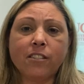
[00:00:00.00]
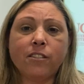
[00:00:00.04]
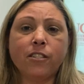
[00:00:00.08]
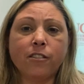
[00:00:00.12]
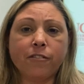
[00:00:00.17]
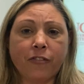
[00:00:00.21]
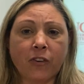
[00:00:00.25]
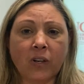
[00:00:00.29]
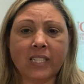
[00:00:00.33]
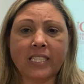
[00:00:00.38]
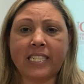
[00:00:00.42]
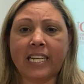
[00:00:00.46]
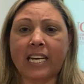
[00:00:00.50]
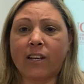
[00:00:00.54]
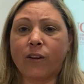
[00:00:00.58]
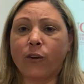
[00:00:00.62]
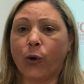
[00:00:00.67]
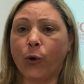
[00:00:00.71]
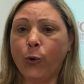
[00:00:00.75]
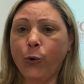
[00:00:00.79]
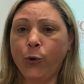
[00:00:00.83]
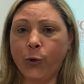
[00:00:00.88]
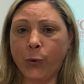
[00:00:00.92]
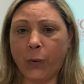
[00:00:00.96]
to find out who
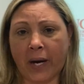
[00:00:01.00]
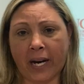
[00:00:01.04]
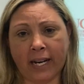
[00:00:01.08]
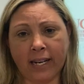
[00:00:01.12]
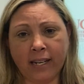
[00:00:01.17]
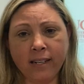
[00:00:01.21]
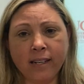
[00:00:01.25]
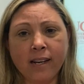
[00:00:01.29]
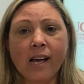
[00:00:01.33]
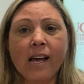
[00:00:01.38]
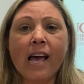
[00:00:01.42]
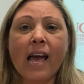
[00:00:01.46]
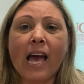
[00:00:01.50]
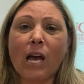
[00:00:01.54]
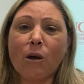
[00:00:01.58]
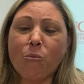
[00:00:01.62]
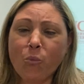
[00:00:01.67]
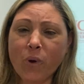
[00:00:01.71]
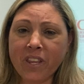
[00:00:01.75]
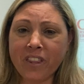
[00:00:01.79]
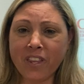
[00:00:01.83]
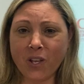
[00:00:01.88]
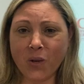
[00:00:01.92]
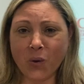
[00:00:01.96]
you are and
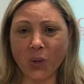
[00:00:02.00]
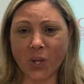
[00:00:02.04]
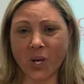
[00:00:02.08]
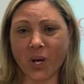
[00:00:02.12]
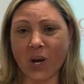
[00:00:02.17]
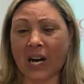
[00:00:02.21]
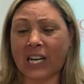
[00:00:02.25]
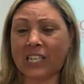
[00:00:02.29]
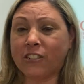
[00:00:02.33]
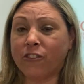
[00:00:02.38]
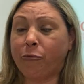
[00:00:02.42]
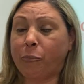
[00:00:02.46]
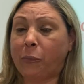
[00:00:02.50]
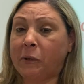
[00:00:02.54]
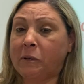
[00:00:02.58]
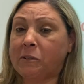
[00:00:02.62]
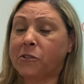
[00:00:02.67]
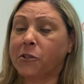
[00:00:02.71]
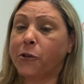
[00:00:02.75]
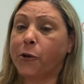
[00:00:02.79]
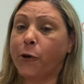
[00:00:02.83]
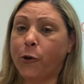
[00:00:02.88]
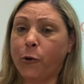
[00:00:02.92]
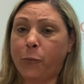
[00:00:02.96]
whether you're the kind of person
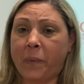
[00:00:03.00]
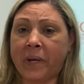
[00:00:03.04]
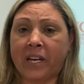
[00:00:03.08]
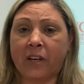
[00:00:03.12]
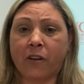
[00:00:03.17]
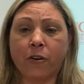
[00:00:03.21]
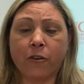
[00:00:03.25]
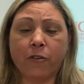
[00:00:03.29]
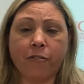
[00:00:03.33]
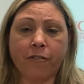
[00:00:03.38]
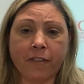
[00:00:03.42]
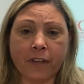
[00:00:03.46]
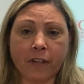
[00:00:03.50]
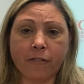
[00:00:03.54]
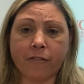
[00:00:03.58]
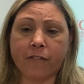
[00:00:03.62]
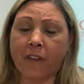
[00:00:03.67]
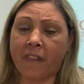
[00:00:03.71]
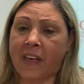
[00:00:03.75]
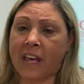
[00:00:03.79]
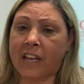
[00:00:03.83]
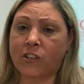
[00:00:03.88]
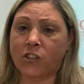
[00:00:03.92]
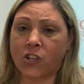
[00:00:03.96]
who'd be a good fit for
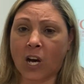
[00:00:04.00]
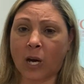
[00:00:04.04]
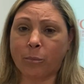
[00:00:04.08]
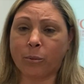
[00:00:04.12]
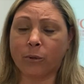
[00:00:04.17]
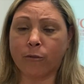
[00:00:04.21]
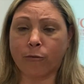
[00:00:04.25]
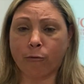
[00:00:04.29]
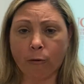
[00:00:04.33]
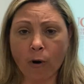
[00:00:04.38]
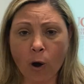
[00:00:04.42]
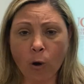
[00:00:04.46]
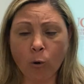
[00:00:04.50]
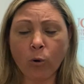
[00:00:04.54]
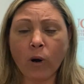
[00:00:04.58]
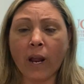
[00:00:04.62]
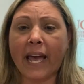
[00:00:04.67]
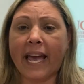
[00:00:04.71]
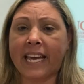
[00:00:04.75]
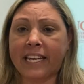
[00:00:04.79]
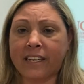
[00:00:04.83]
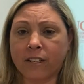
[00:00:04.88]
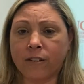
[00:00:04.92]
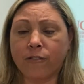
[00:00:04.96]
that type of role
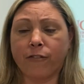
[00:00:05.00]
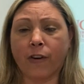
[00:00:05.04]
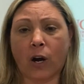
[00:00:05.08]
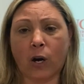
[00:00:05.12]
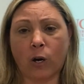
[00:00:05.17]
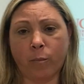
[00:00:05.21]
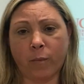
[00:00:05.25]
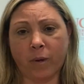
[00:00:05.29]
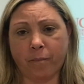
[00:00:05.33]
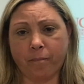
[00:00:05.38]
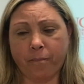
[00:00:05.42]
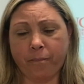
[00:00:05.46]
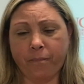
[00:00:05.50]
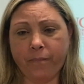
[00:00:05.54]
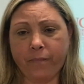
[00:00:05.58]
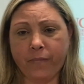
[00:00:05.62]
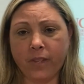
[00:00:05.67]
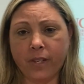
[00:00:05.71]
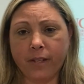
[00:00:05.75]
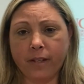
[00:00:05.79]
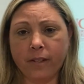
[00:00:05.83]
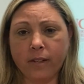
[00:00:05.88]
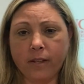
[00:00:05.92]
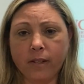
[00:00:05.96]
and environment.
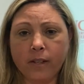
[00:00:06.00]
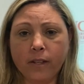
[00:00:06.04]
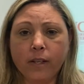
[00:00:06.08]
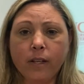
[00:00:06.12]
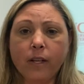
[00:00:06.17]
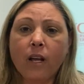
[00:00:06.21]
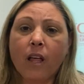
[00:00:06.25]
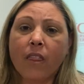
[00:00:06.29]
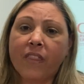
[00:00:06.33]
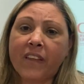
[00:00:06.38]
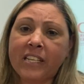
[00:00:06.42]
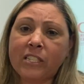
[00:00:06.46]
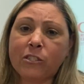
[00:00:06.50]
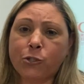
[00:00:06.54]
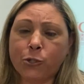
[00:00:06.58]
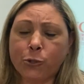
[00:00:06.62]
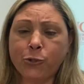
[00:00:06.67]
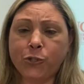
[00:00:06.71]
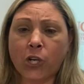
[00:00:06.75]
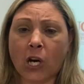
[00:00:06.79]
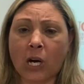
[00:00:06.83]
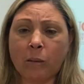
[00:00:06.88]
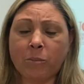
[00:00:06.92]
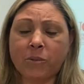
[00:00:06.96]
These two
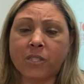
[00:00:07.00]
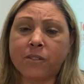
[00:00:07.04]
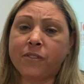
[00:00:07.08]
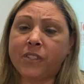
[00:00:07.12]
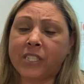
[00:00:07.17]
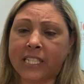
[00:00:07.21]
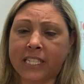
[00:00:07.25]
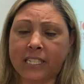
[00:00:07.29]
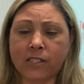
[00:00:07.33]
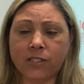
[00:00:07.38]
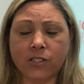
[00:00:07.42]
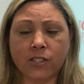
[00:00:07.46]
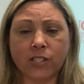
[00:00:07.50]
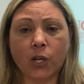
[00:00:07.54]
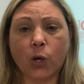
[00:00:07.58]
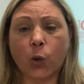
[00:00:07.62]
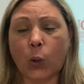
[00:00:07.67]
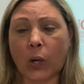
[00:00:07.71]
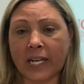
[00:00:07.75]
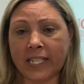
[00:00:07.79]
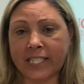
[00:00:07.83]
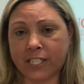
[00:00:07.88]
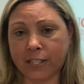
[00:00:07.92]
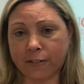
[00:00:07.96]
types of tests are
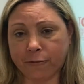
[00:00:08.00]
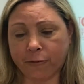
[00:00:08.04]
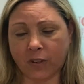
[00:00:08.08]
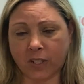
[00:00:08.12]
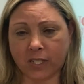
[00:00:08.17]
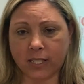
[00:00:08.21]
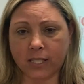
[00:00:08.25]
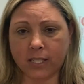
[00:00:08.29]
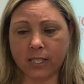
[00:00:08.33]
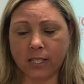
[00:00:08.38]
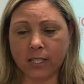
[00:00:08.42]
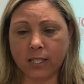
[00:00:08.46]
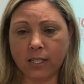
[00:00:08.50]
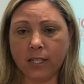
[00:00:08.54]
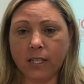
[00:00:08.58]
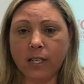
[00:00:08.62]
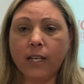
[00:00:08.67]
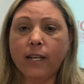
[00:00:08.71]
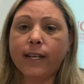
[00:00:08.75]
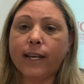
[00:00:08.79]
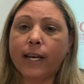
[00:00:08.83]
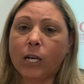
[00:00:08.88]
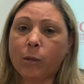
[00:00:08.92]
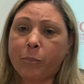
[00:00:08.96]
quite different.
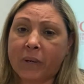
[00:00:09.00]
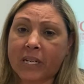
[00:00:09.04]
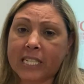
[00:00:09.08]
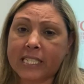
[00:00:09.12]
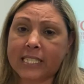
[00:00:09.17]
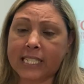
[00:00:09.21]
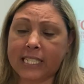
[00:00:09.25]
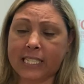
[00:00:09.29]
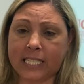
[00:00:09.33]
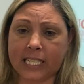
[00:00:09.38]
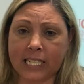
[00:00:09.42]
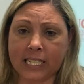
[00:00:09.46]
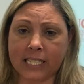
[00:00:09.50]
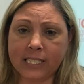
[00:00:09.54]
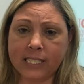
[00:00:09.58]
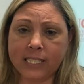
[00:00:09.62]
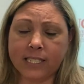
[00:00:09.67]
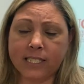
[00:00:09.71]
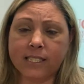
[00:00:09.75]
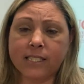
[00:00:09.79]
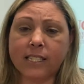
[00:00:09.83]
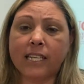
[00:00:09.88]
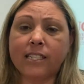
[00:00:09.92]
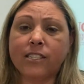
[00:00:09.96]
Ability
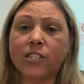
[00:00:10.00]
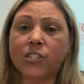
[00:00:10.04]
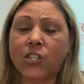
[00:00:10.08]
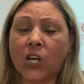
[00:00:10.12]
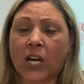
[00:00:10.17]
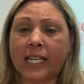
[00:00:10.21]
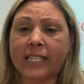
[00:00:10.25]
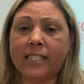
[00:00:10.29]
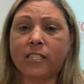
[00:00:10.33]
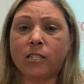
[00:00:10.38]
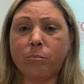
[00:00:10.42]
tests are designed to